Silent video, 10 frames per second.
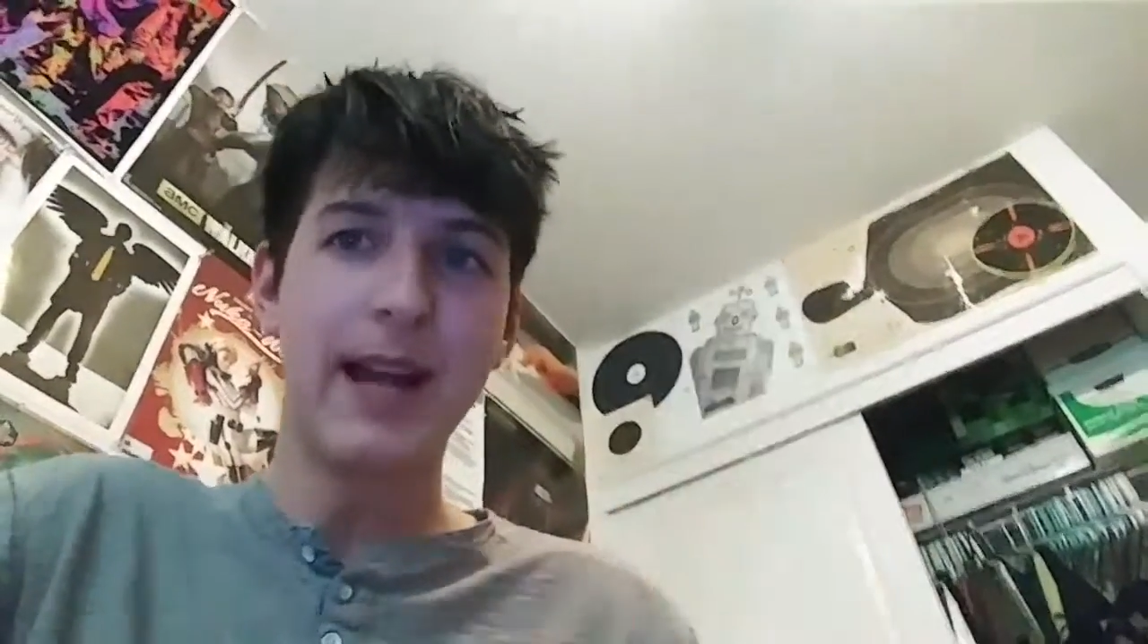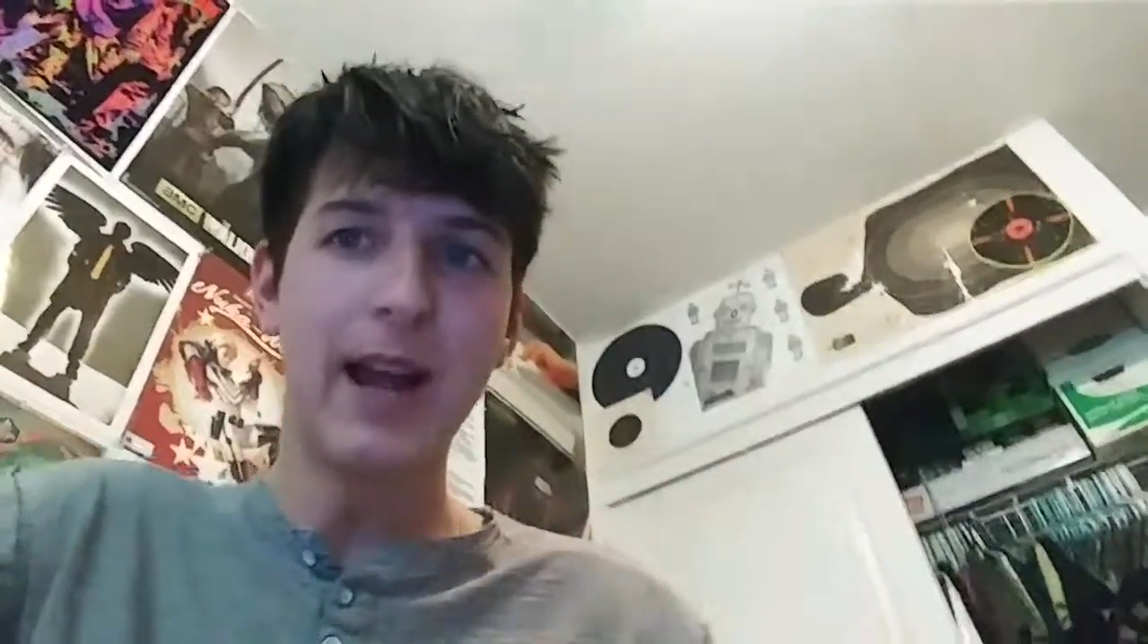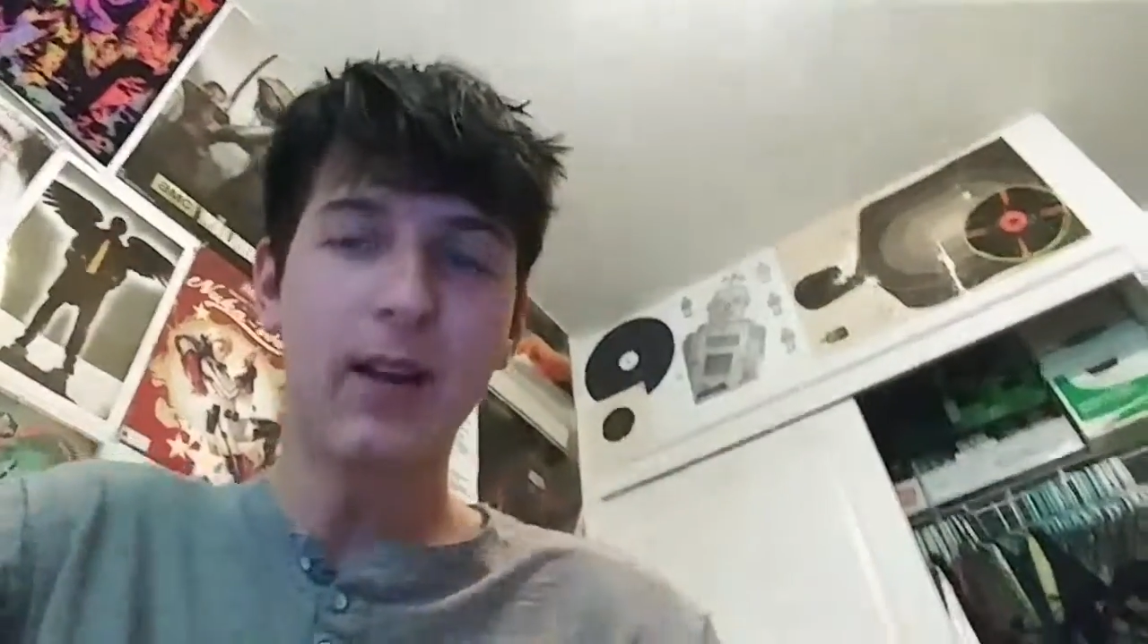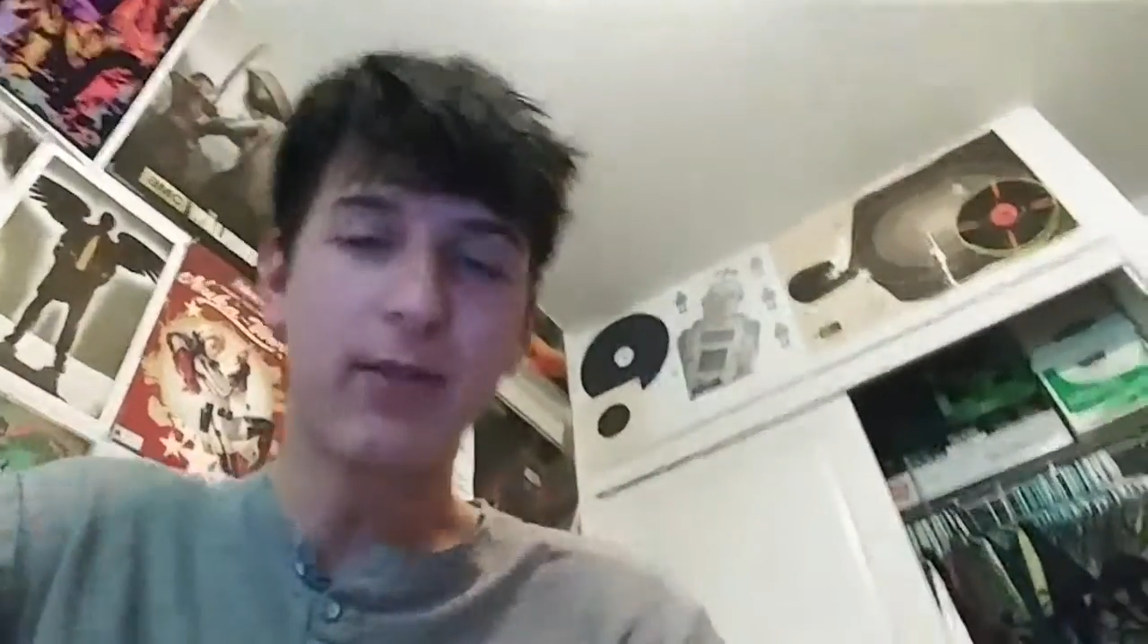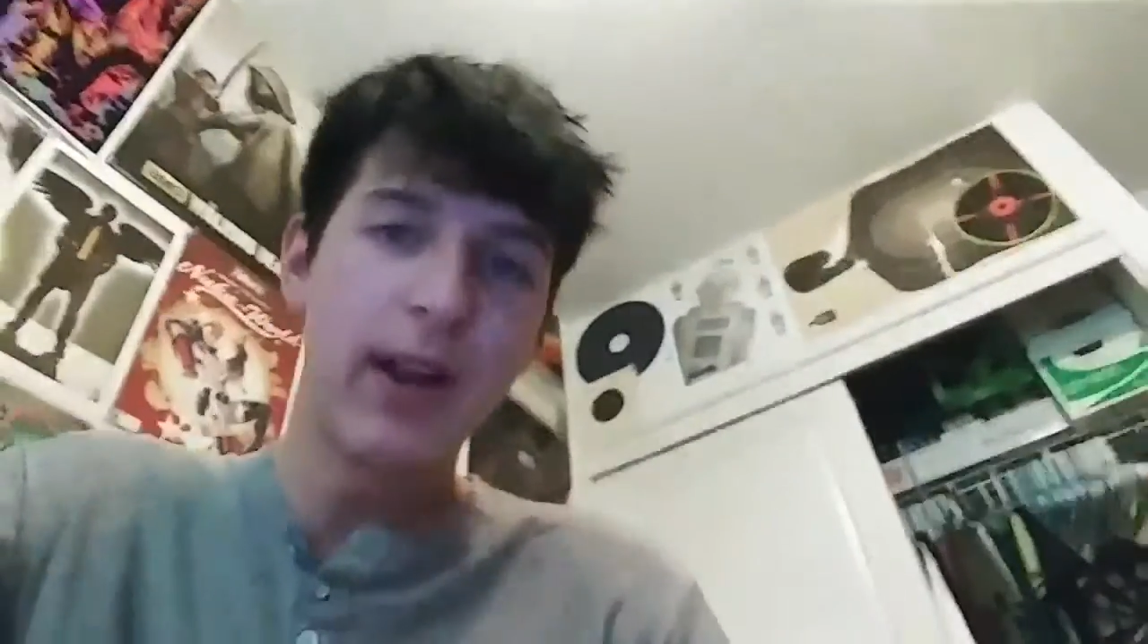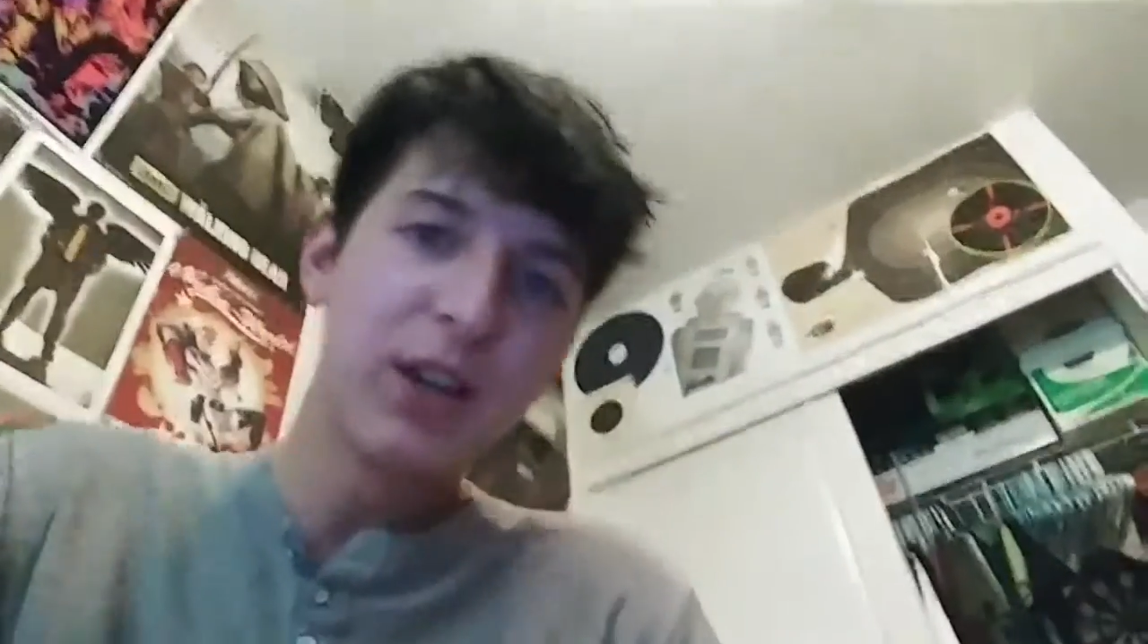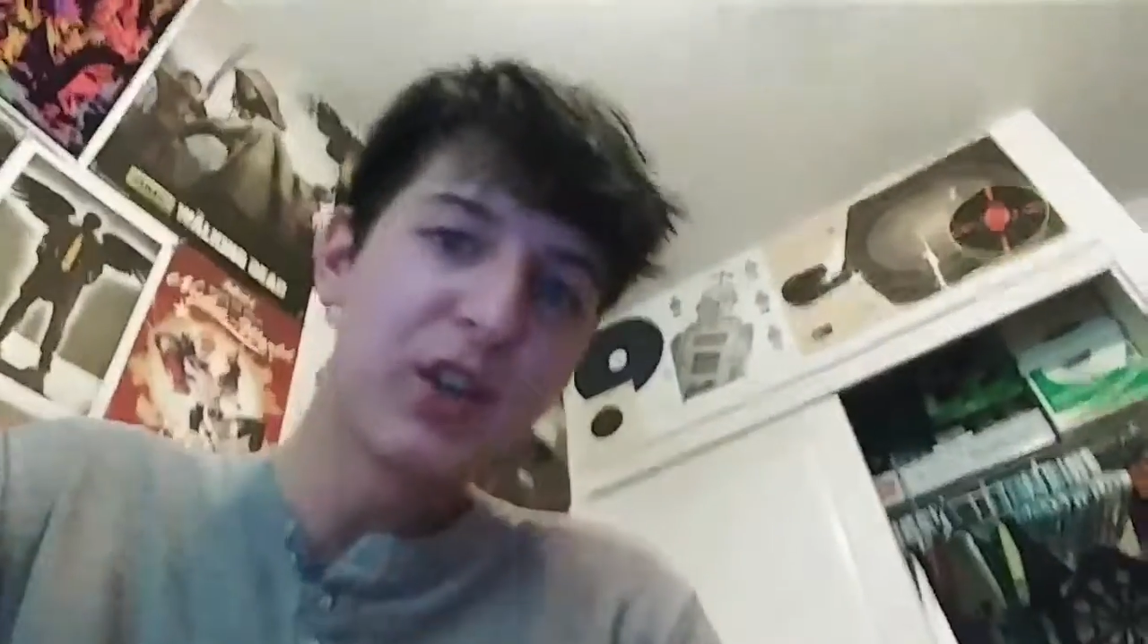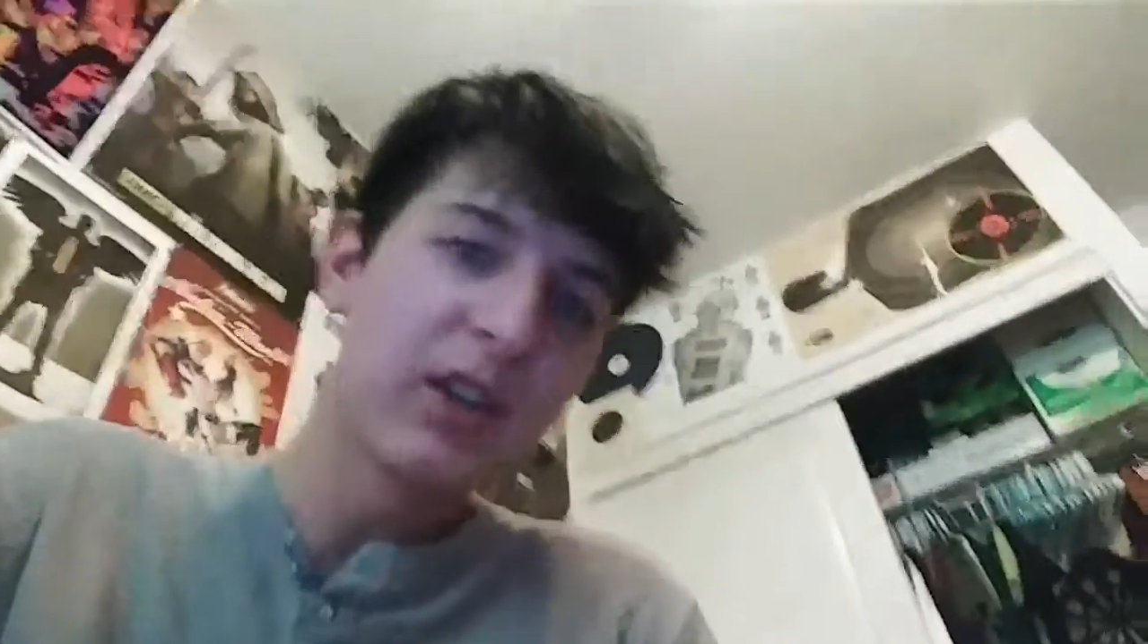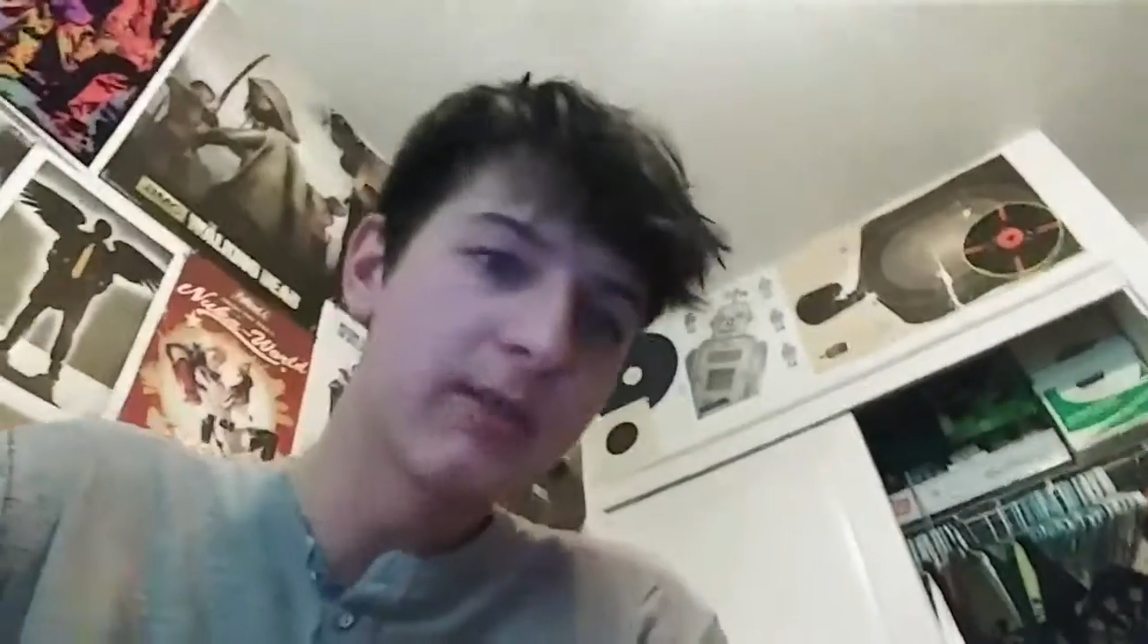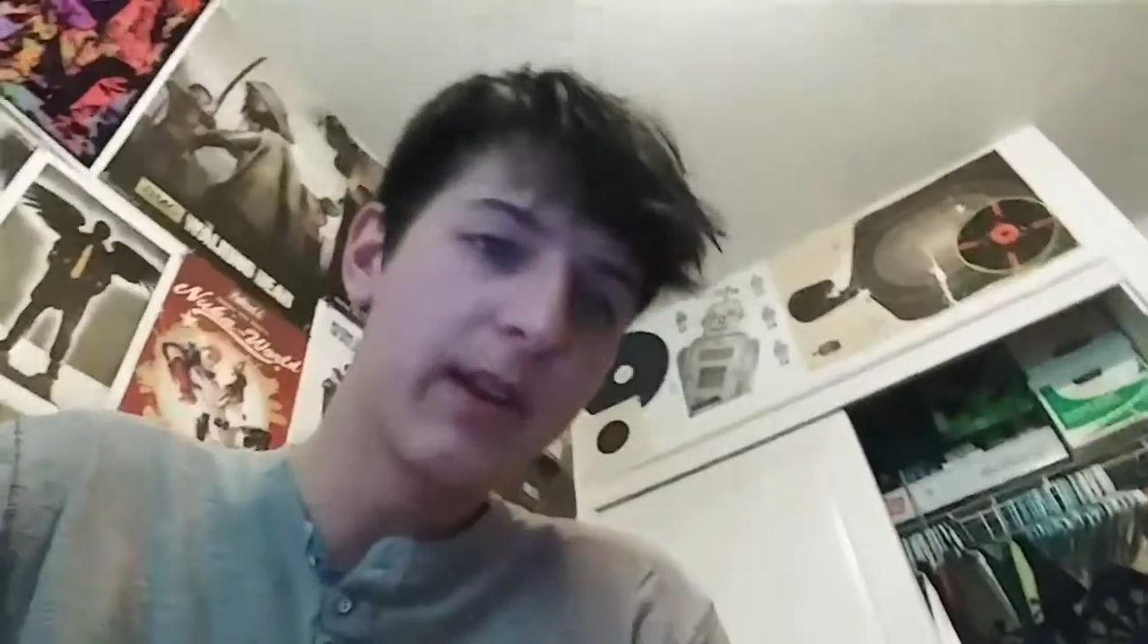Tag a friend,
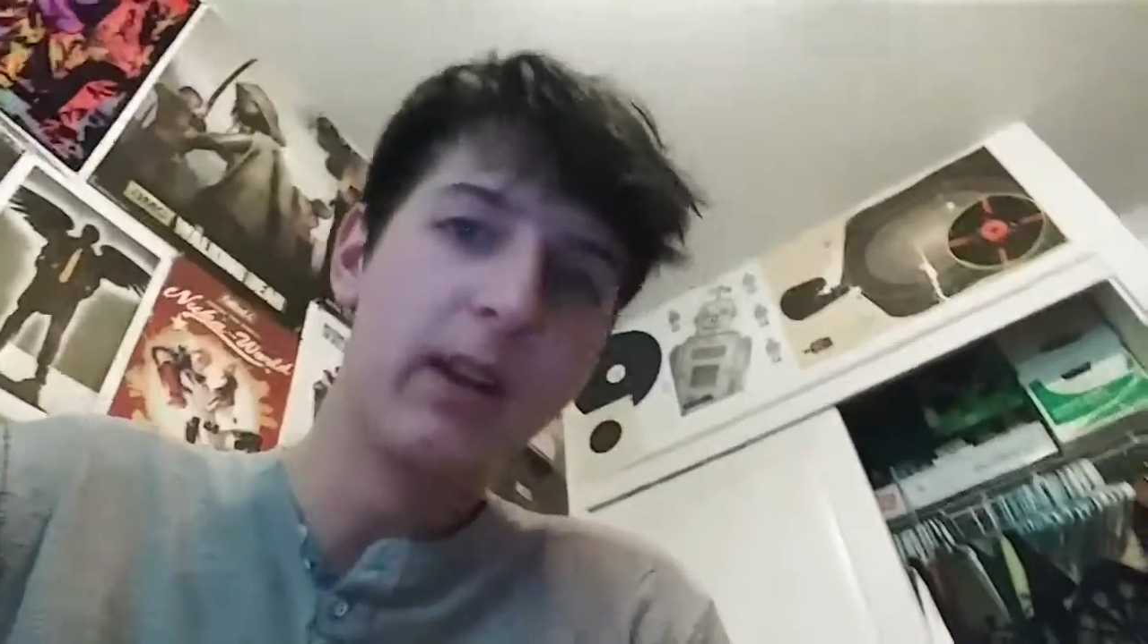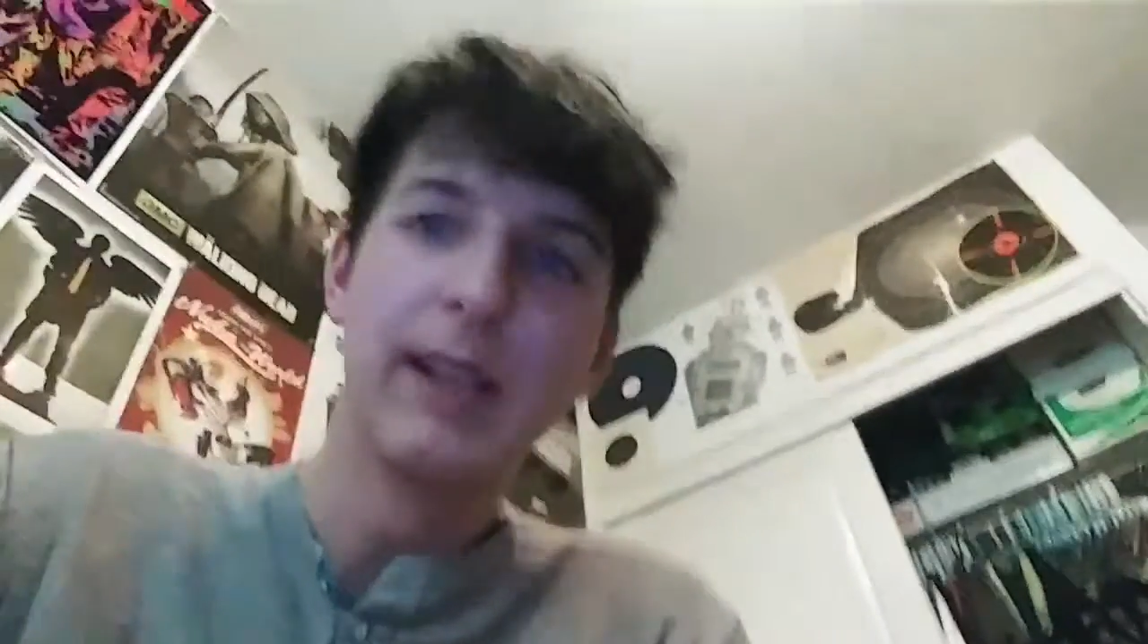show this video,